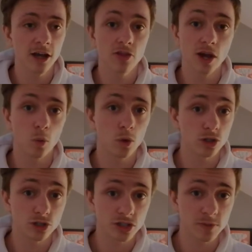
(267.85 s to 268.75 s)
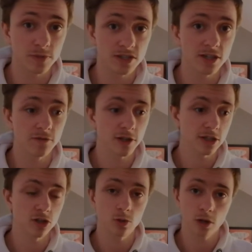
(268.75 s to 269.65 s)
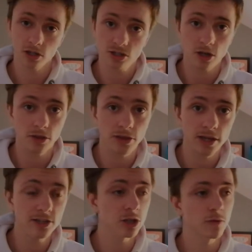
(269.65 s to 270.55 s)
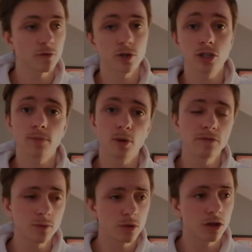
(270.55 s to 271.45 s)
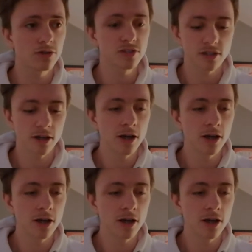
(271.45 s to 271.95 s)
that wasn't specific to a certain thing. So for example, if you learned it